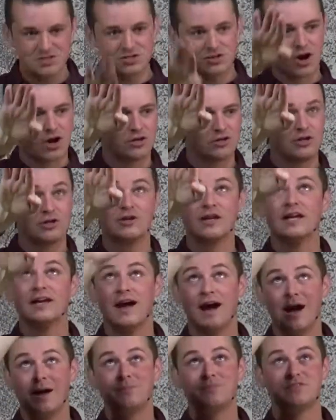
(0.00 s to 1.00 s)
start
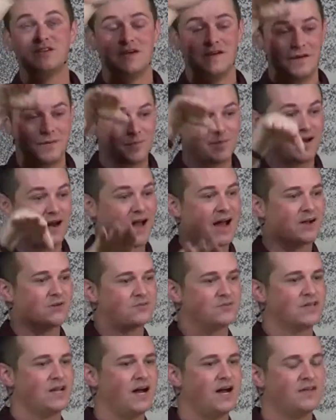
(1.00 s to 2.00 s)
looking up to him and
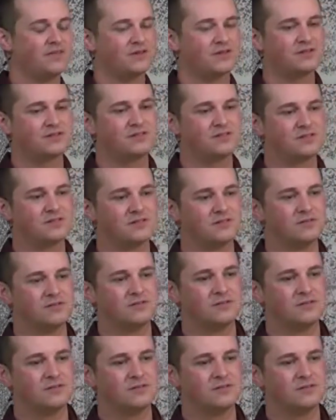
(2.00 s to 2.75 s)
out to others.